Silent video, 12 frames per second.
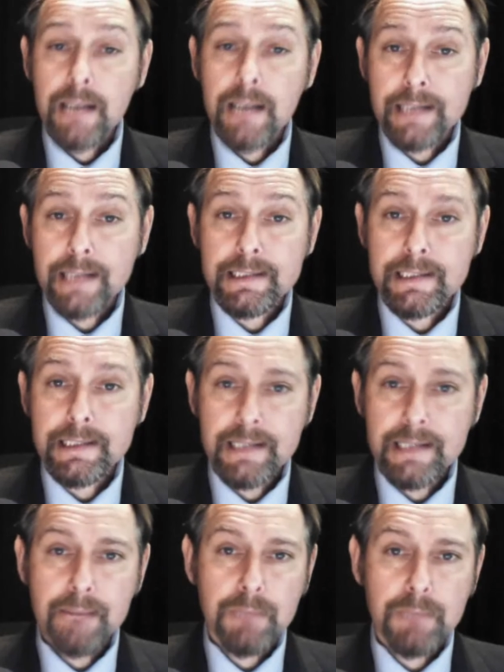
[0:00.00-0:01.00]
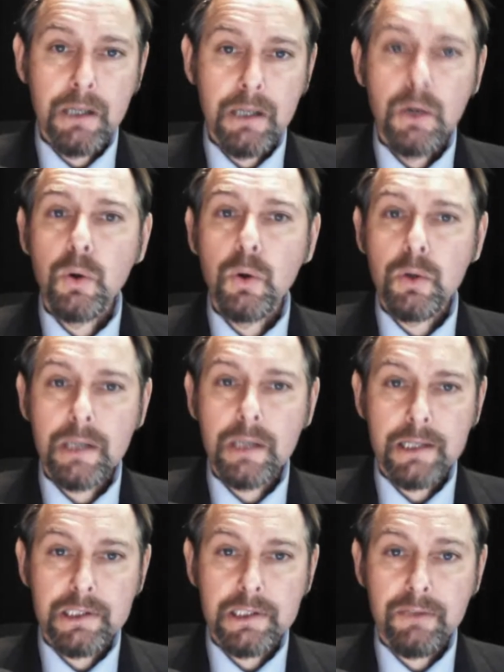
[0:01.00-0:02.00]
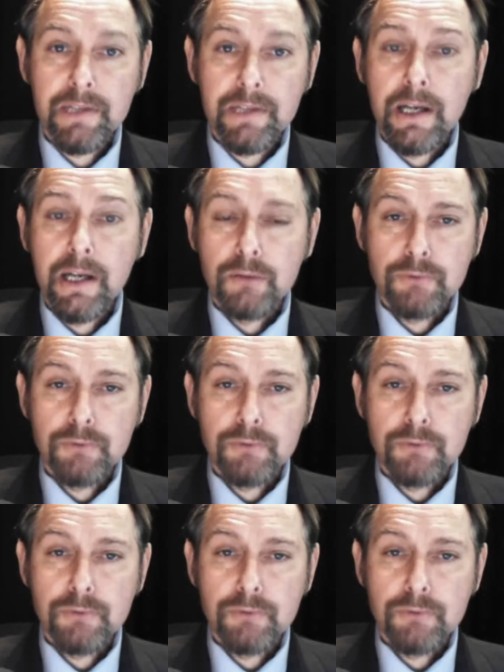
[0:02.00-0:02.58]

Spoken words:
Late in December, organisers of the